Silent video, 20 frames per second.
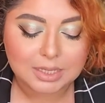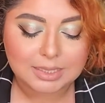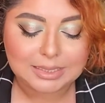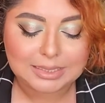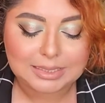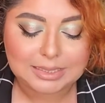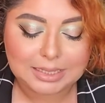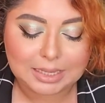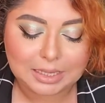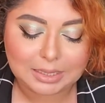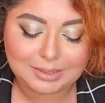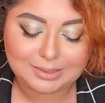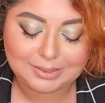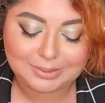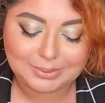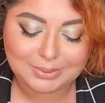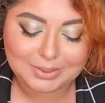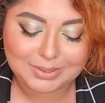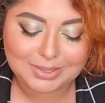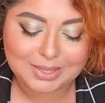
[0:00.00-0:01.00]

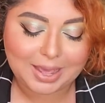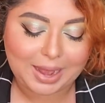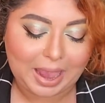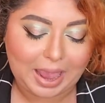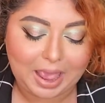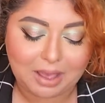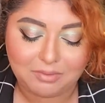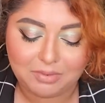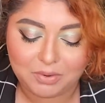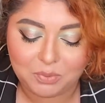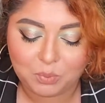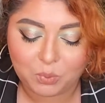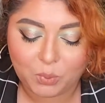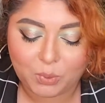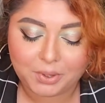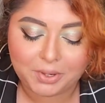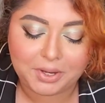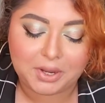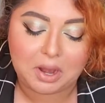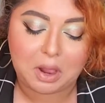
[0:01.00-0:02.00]
sandals that I haven't
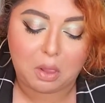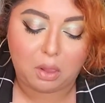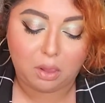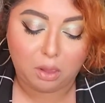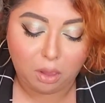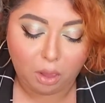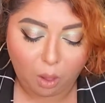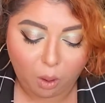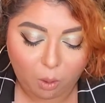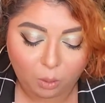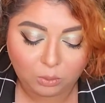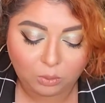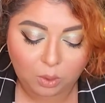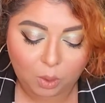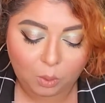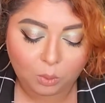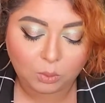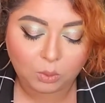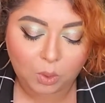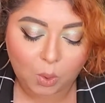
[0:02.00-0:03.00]
worn in a long
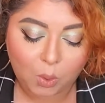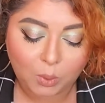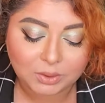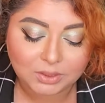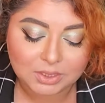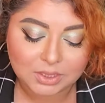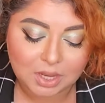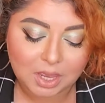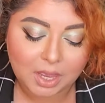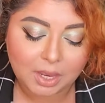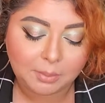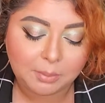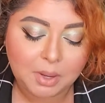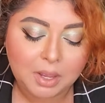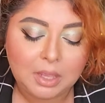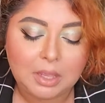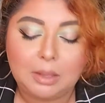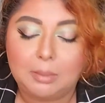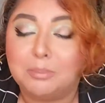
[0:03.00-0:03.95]
long long time,